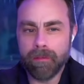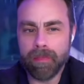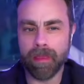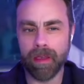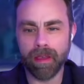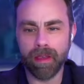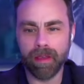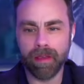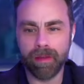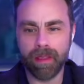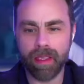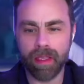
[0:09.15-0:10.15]

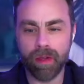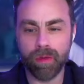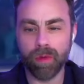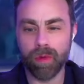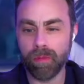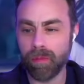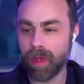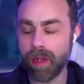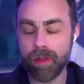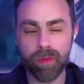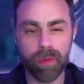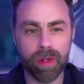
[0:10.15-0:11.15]
and I
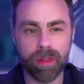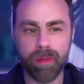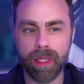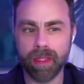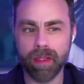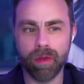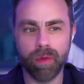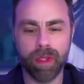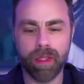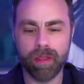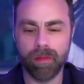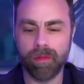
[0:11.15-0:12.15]
just wanted to make a
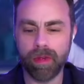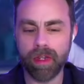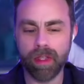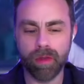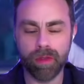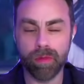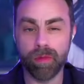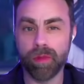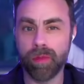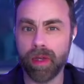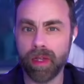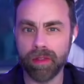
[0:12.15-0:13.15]
quick video to
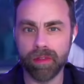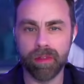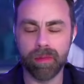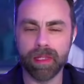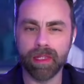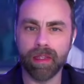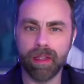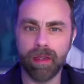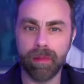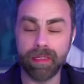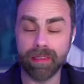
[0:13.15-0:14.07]
respond to some of the comments.